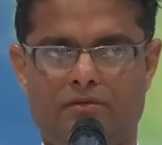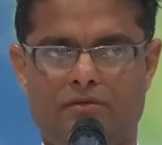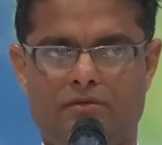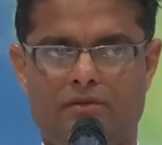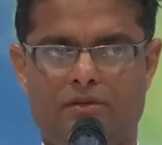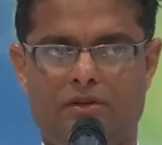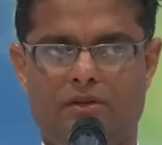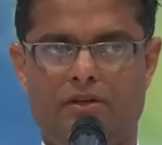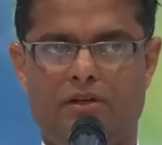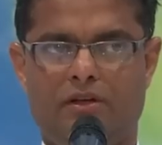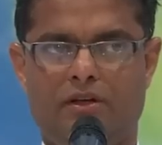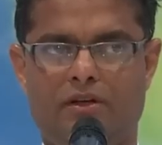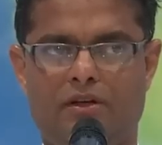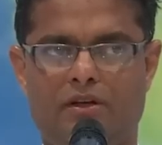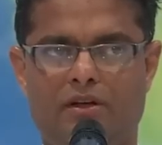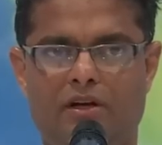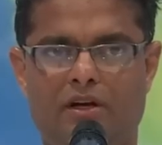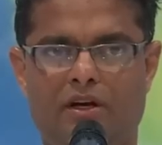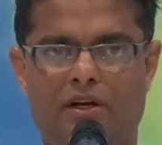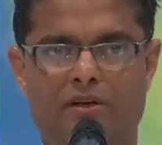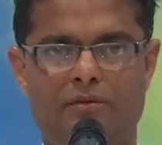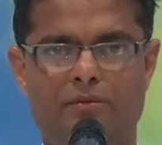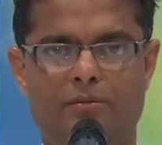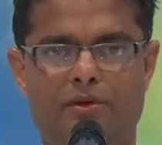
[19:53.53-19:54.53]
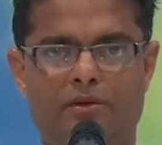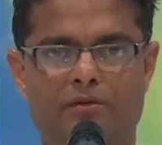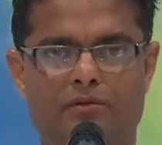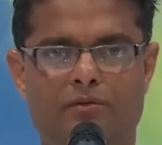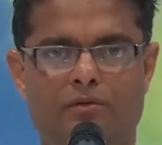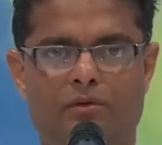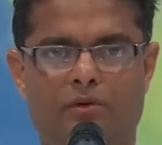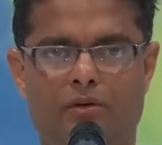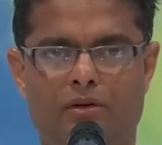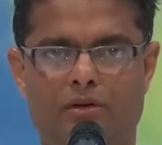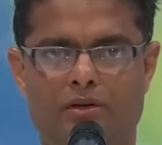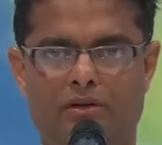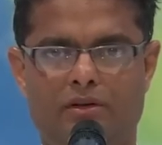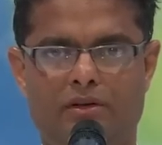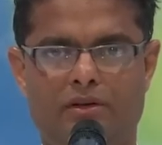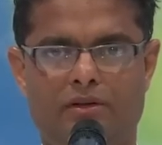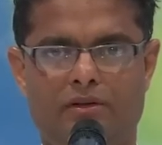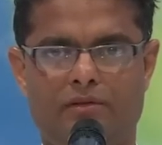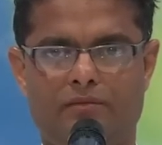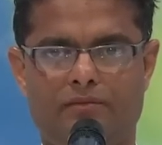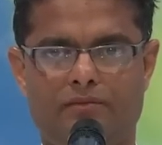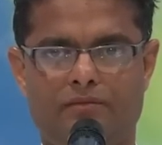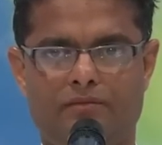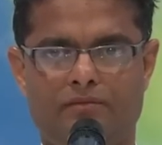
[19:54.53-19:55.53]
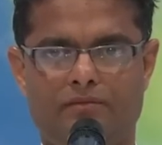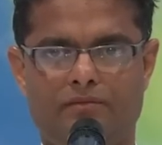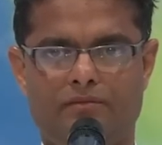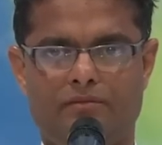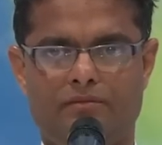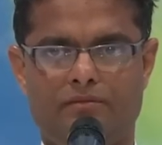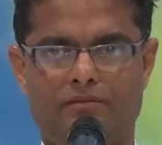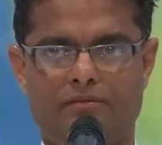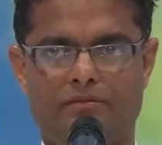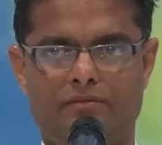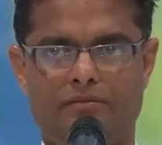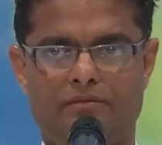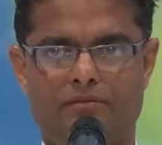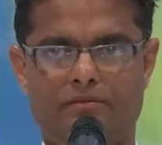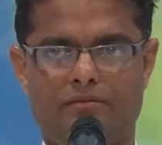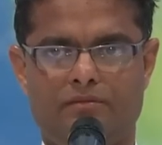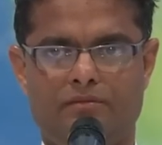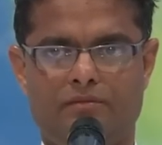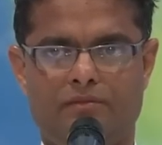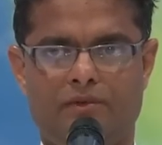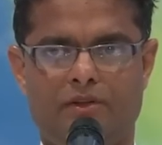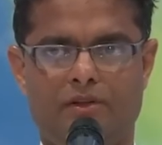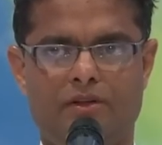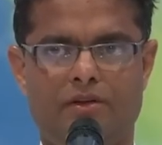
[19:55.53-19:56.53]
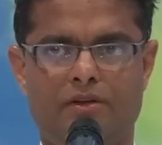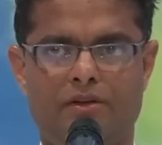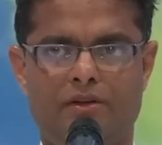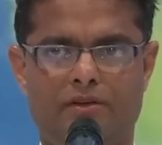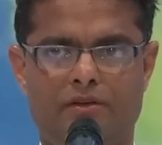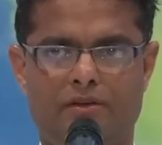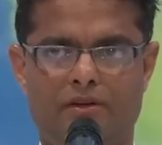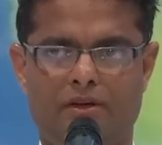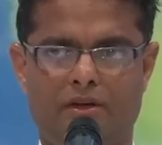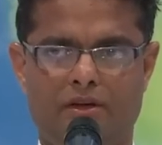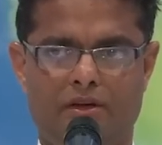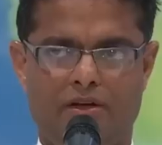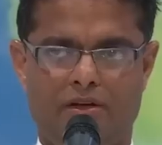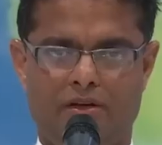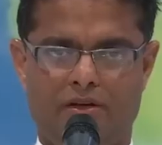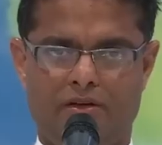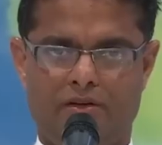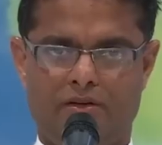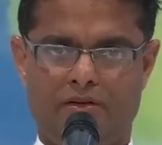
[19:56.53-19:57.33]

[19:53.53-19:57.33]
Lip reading: It had been wandering here and there.